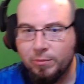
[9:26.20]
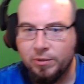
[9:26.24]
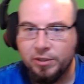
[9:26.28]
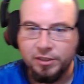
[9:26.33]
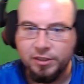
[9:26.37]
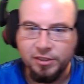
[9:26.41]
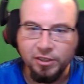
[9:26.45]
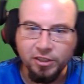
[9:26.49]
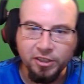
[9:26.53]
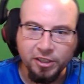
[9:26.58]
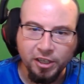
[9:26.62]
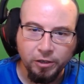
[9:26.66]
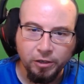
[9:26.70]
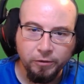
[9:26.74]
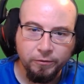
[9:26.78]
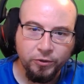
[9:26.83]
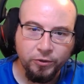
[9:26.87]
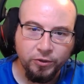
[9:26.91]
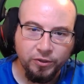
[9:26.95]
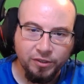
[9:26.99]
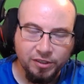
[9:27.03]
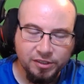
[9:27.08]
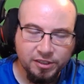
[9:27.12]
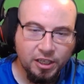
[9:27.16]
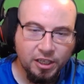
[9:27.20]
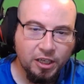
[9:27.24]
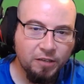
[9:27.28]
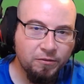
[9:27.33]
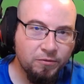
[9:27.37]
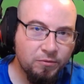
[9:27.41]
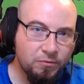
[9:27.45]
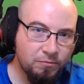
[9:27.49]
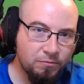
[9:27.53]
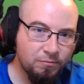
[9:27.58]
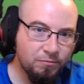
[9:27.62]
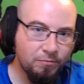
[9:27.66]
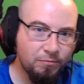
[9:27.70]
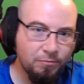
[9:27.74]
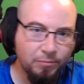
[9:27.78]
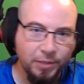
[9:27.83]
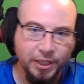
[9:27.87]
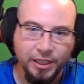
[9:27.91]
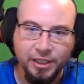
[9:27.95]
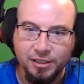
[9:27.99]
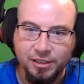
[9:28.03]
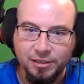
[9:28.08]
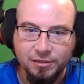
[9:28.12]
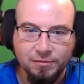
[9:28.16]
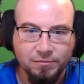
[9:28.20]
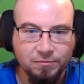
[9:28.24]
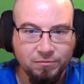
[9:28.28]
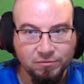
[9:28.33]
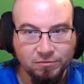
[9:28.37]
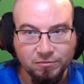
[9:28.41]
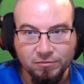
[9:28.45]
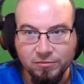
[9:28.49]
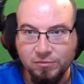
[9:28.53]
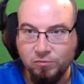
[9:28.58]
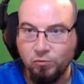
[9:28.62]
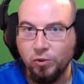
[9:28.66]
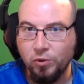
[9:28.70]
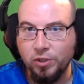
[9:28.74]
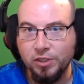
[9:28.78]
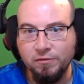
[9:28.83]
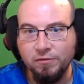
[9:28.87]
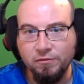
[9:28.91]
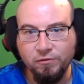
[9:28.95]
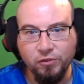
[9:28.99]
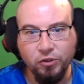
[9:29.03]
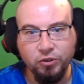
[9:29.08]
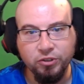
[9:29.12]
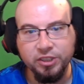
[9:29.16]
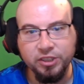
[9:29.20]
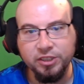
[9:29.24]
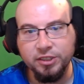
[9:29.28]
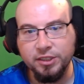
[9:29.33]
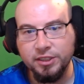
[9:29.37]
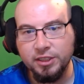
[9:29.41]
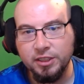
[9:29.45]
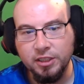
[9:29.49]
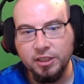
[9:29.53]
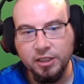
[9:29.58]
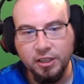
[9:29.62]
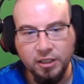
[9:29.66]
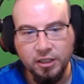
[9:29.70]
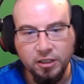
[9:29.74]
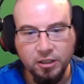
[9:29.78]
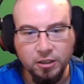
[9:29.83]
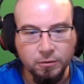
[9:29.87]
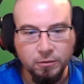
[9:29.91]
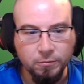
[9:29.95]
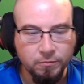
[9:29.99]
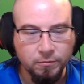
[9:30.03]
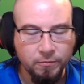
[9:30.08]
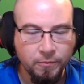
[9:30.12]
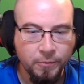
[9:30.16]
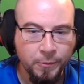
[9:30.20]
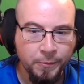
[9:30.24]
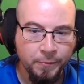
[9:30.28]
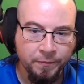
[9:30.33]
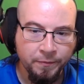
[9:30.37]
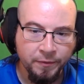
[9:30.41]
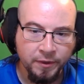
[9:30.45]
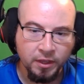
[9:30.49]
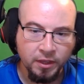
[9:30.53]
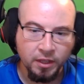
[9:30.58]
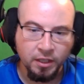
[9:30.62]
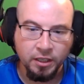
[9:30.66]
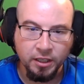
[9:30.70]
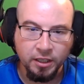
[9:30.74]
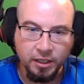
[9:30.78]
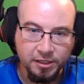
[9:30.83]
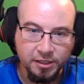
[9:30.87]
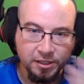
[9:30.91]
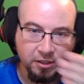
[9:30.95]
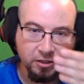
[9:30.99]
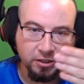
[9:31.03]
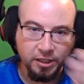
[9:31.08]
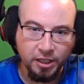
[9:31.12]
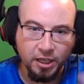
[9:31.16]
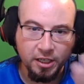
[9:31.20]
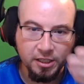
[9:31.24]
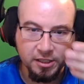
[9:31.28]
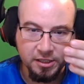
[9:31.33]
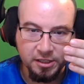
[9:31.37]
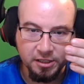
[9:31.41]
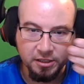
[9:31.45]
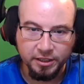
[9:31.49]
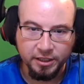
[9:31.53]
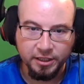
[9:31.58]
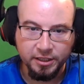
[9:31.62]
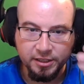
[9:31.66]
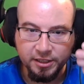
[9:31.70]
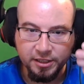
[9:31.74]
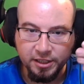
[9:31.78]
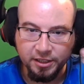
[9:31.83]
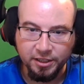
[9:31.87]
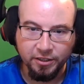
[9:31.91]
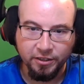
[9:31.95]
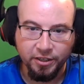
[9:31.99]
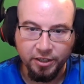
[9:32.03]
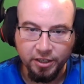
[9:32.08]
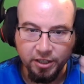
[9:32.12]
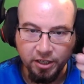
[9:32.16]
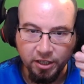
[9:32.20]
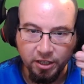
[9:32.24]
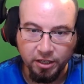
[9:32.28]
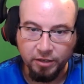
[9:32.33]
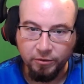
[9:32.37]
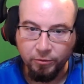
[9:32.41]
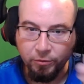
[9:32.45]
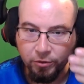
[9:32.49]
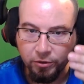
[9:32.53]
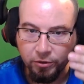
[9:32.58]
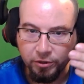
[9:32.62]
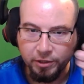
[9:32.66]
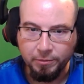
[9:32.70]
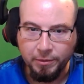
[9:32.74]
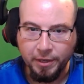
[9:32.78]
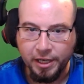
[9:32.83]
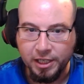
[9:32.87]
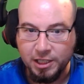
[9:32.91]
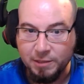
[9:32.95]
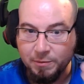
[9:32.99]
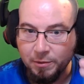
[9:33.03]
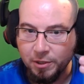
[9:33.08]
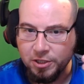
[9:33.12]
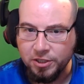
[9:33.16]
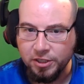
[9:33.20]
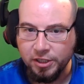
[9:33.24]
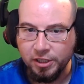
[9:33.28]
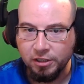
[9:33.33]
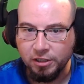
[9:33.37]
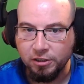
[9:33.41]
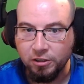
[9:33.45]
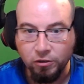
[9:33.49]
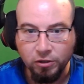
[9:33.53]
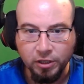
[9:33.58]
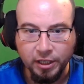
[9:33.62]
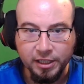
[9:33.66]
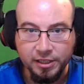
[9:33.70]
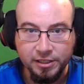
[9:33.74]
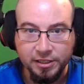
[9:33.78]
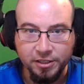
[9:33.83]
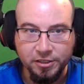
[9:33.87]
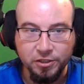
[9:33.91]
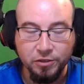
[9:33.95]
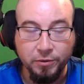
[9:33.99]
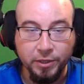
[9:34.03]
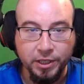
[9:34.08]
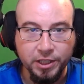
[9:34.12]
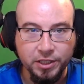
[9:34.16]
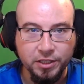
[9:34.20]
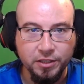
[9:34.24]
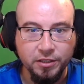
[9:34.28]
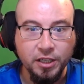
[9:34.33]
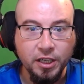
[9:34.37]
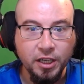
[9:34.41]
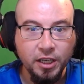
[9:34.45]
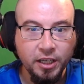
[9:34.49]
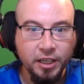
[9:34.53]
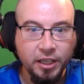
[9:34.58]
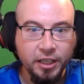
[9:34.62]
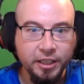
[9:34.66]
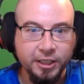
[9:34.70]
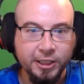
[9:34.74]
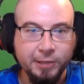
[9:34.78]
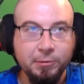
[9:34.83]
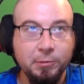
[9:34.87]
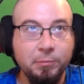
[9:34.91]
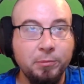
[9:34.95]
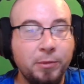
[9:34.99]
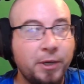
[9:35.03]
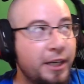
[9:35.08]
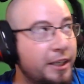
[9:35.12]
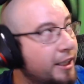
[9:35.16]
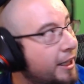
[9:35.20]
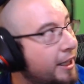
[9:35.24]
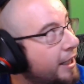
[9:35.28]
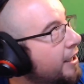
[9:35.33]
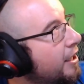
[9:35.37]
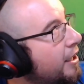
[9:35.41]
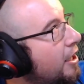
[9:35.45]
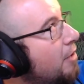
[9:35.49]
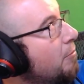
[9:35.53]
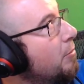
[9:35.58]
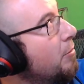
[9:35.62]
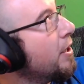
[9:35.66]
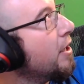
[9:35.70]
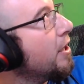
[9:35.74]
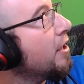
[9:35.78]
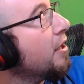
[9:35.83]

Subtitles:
turn autofocus off, make it one focus, because it'll constantly sit there and hunt really bad, especially in a low light situation. Keep in mind, I got my